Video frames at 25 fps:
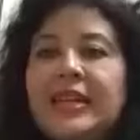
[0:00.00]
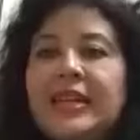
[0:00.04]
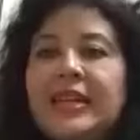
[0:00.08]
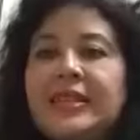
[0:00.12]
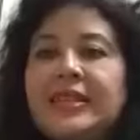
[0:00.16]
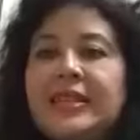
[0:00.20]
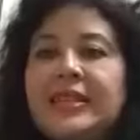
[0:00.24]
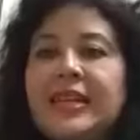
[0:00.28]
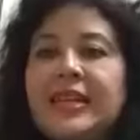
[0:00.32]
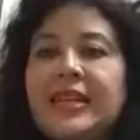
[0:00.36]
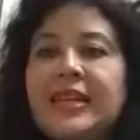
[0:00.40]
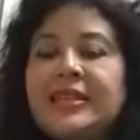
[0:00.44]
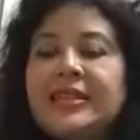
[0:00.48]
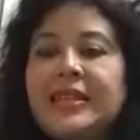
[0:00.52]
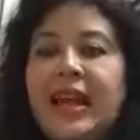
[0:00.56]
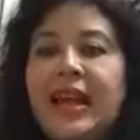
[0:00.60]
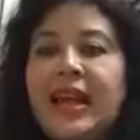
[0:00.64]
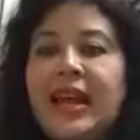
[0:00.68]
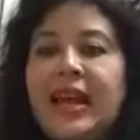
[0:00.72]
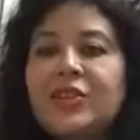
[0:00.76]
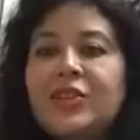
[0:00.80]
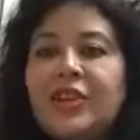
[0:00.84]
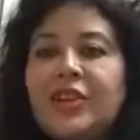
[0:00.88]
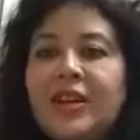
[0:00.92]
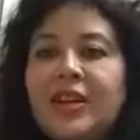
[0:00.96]
still
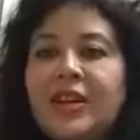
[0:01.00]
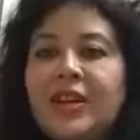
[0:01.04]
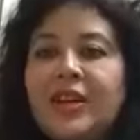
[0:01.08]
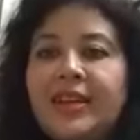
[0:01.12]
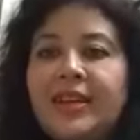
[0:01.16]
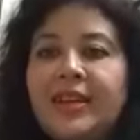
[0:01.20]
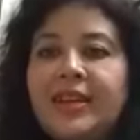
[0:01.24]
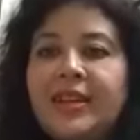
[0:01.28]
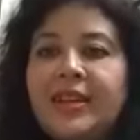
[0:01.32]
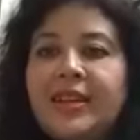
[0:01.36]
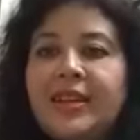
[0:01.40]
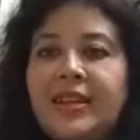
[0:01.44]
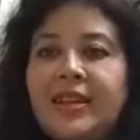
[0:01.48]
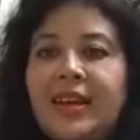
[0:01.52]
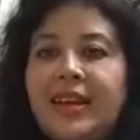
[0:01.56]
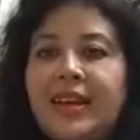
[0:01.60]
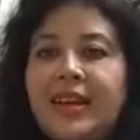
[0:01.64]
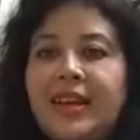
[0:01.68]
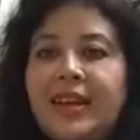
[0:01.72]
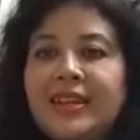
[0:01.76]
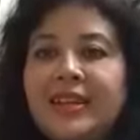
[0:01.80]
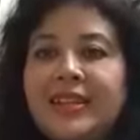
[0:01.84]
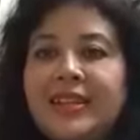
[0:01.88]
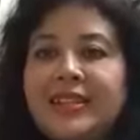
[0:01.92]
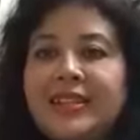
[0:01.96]
stand a chance, I think. I
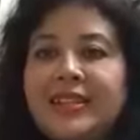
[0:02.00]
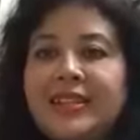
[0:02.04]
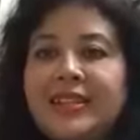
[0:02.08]
still stand a